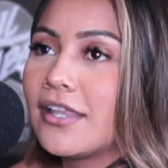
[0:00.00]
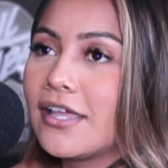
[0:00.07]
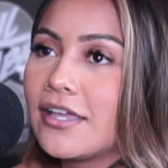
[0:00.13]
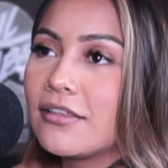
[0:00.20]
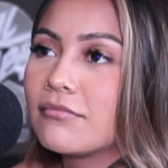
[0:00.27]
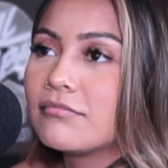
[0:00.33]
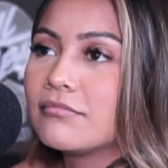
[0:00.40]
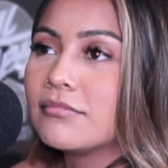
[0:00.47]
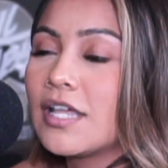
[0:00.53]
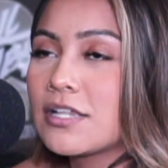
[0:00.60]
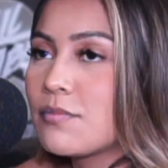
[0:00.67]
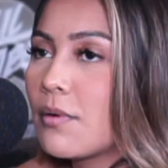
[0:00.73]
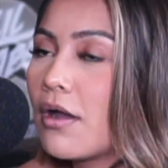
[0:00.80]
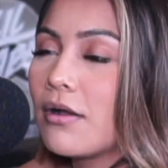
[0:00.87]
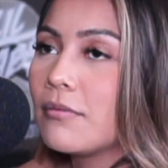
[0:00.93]
it, like,
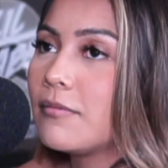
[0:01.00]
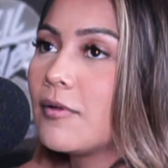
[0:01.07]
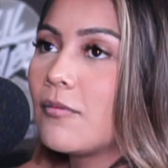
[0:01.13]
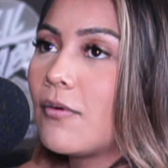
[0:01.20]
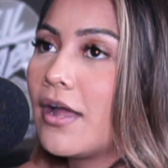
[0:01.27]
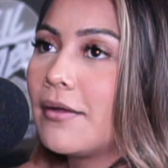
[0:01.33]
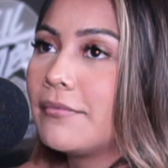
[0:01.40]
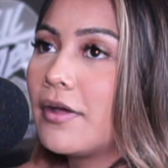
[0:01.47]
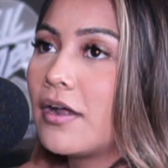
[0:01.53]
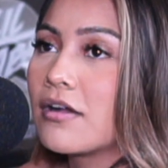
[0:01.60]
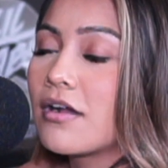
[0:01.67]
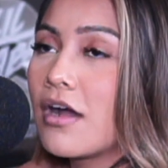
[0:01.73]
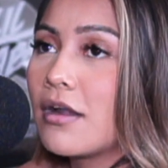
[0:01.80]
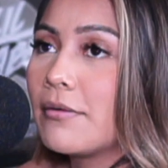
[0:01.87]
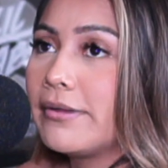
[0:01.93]
that's probably why I'm
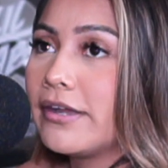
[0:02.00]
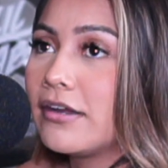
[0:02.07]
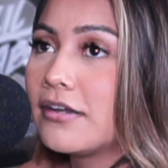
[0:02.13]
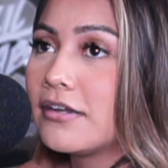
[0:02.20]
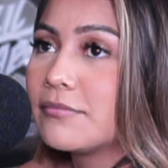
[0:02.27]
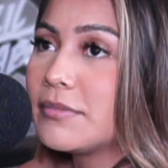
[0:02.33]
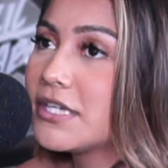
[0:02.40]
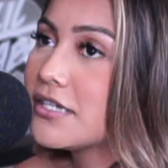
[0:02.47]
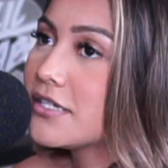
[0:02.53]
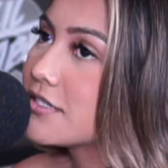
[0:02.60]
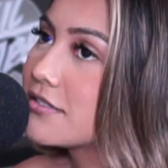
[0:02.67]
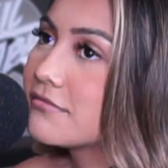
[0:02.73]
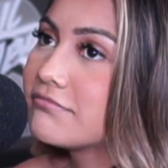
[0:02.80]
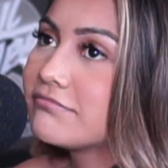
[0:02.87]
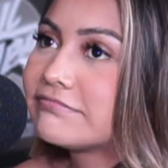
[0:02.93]
not a godparent,
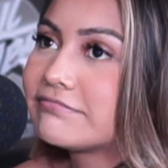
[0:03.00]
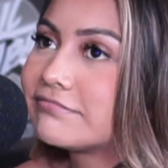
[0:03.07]
because,